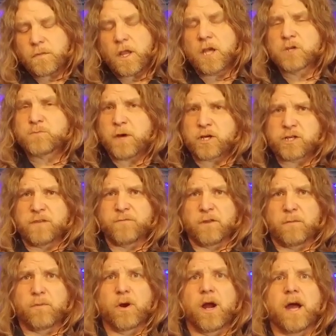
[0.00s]
especially for
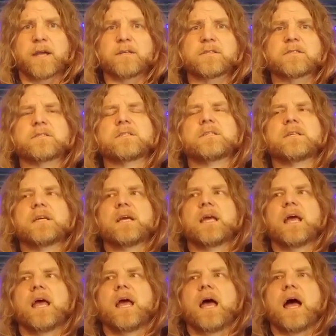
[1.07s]
the price,
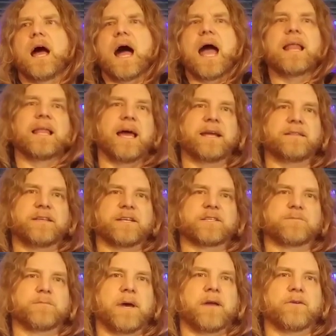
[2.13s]
I like this
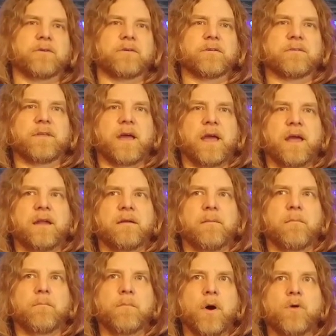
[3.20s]
better than
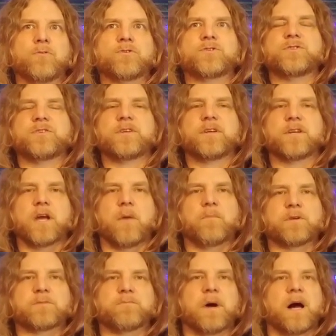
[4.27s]
most
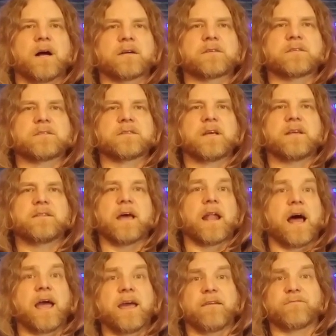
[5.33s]
Compass Box that
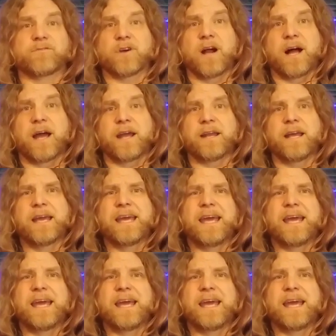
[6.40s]
I have tried,